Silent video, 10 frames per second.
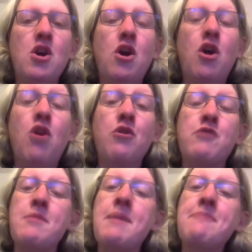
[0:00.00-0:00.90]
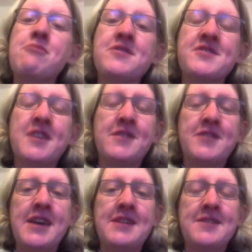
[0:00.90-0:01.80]
On Remembrance
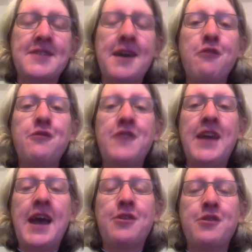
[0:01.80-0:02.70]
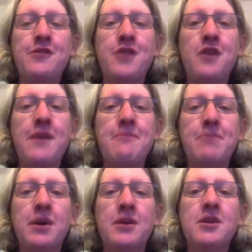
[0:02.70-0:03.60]
Sunday itself, the 8th of
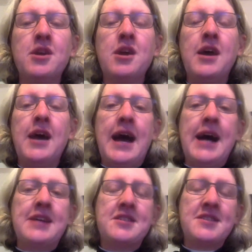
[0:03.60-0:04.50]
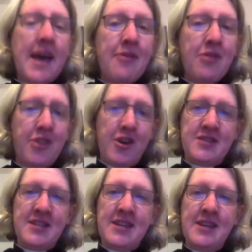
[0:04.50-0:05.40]
November, at
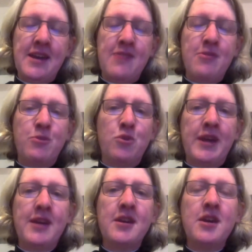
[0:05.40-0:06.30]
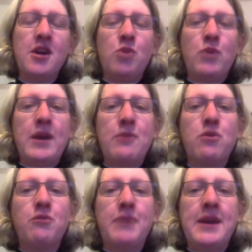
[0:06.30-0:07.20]
10.30 in the morning, we
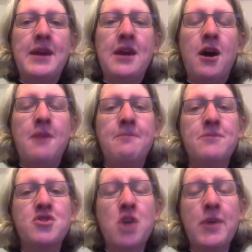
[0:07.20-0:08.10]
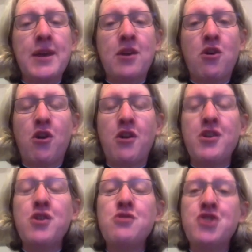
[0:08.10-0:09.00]
will be um, showing on our
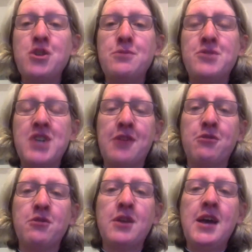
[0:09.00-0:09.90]
YouTube channel